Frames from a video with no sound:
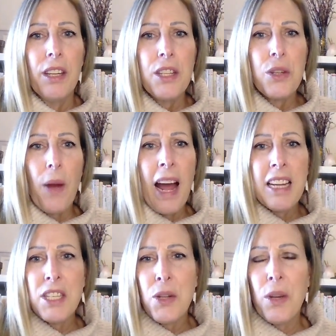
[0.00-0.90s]
So
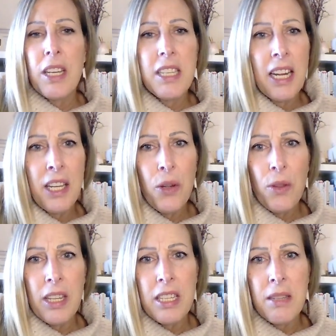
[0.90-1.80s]
as you continue
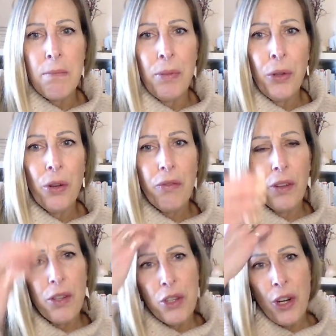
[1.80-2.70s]
this
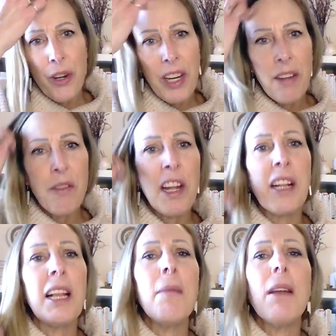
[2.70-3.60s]
beautiful journey of
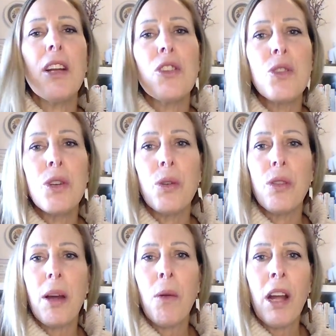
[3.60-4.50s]
reclaiming your
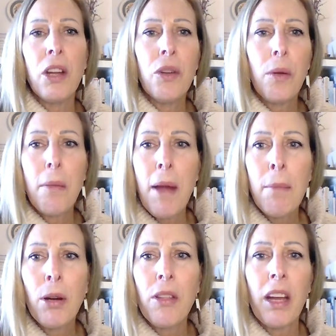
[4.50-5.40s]
truth, I want you to
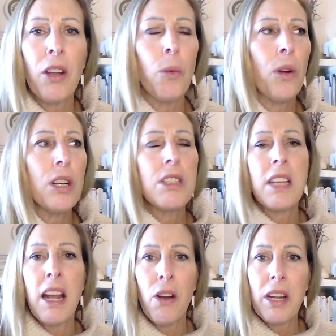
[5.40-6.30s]
remember that your words
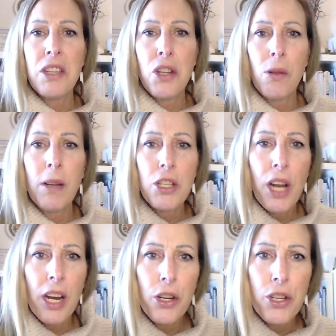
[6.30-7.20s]
carry so much
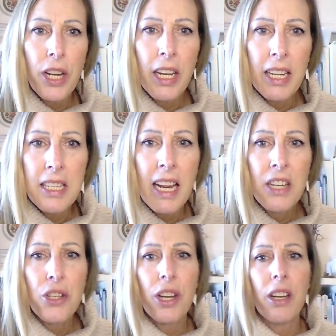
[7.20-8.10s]
energy and
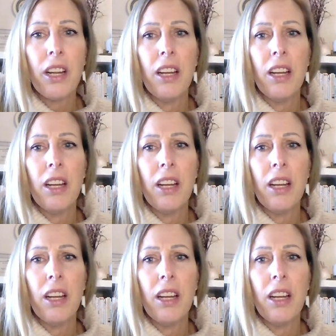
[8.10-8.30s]
intention.